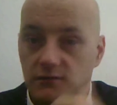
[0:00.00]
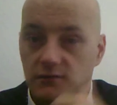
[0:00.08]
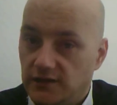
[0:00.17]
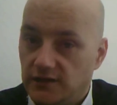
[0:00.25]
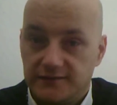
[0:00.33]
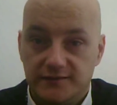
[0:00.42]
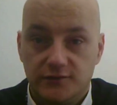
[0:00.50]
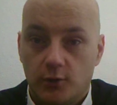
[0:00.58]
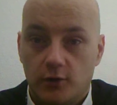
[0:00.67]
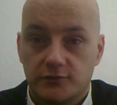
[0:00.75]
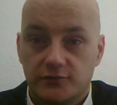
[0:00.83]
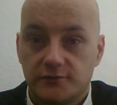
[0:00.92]
Yes, it
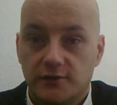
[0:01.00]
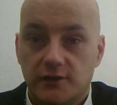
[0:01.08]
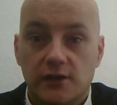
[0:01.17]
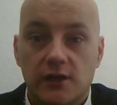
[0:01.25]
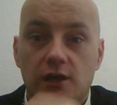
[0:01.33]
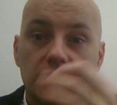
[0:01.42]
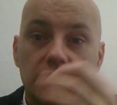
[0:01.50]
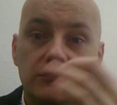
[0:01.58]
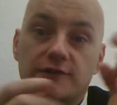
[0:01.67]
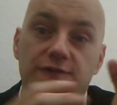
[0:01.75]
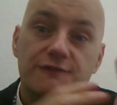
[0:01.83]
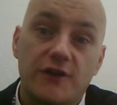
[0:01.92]
was. So
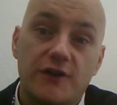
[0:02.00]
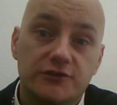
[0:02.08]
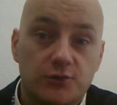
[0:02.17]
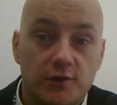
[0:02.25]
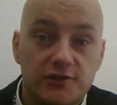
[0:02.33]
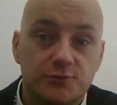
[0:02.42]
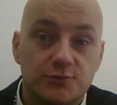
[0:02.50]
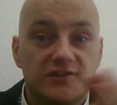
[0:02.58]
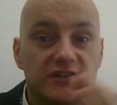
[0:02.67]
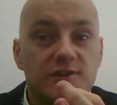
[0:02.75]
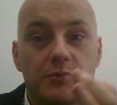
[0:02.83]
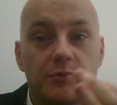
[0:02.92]
the first question was
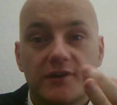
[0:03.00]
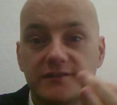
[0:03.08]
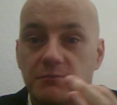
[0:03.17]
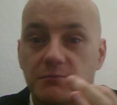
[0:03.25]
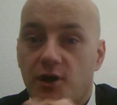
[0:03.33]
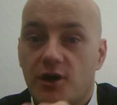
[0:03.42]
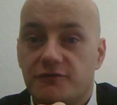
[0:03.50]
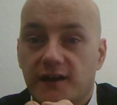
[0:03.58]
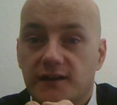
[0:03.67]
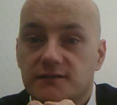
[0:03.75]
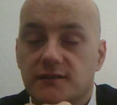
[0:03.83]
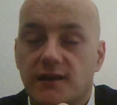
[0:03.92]
in the present
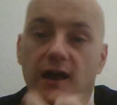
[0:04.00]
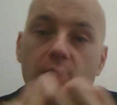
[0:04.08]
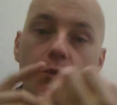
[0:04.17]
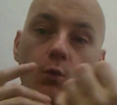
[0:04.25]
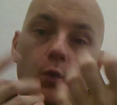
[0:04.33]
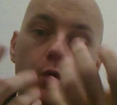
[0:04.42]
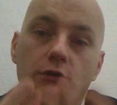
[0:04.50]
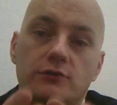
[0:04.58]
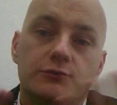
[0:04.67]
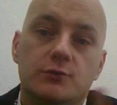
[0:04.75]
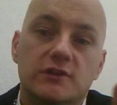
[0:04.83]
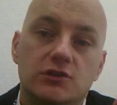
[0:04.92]
perfect, and
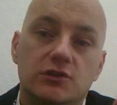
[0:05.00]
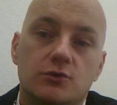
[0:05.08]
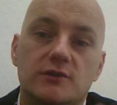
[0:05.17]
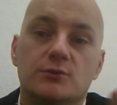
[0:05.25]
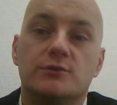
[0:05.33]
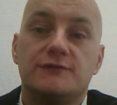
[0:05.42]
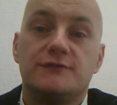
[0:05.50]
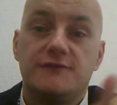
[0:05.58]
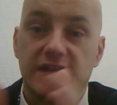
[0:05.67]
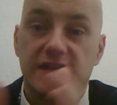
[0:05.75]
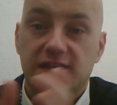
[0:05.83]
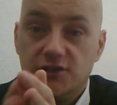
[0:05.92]
once we knew it was
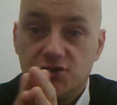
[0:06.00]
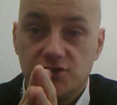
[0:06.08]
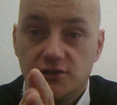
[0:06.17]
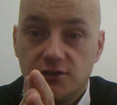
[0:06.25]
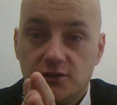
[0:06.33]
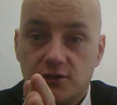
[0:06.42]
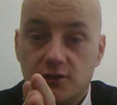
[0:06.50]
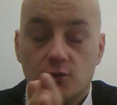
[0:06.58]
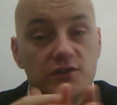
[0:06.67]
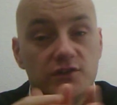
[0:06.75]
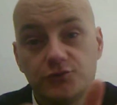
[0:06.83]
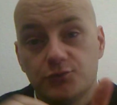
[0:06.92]
finished,
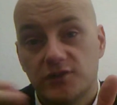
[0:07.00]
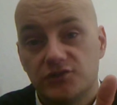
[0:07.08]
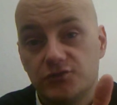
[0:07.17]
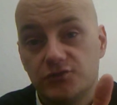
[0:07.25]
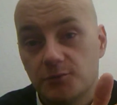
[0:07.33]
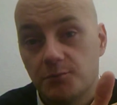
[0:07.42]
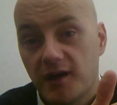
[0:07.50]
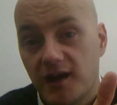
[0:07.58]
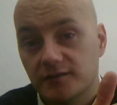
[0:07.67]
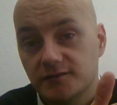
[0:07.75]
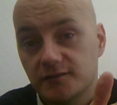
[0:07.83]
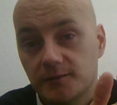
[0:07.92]
we switched to the
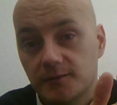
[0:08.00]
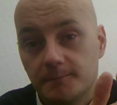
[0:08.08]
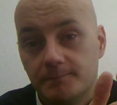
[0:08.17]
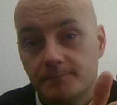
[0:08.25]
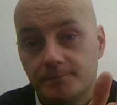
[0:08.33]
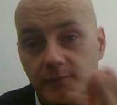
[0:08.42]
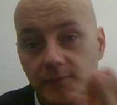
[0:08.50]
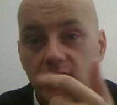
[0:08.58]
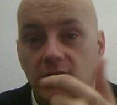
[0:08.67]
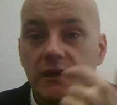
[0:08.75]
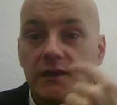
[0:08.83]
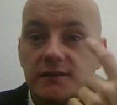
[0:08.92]
past.
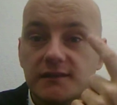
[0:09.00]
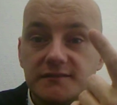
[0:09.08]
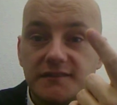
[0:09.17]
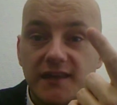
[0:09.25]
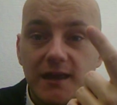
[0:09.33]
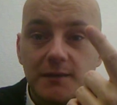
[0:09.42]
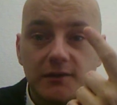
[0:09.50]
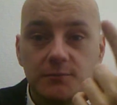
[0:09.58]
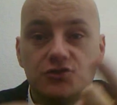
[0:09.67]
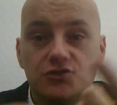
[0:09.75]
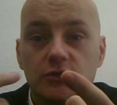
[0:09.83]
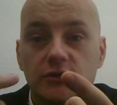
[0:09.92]
The same can
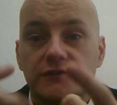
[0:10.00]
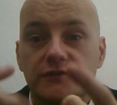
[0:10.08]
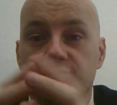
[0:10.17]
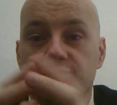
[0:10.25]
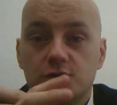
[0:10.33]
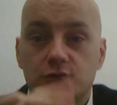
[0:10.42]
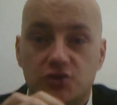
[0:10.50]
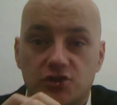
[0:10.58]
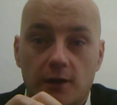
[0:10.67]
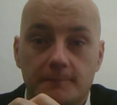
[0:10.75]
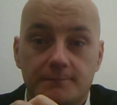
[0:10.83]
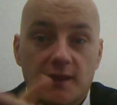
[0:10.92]
be true of the future.
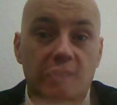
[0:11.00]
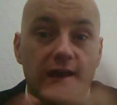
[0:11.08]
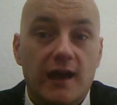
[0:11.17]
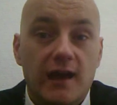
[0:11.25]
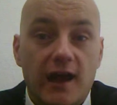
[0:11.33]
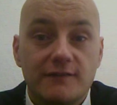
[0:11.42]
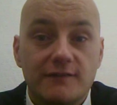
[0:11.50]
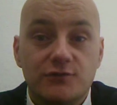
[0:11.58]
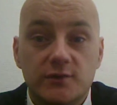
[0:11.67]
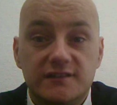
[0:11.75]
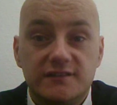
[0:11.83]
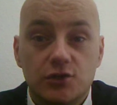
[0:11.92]
Have you
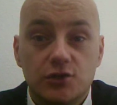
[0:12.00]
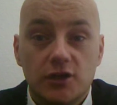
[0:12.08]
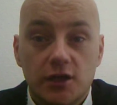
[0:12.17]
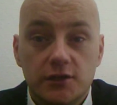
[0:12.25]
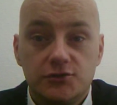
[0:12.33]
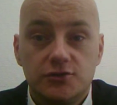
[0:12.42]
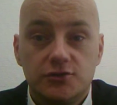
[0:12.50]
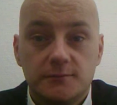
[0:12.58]
eaten your lunch?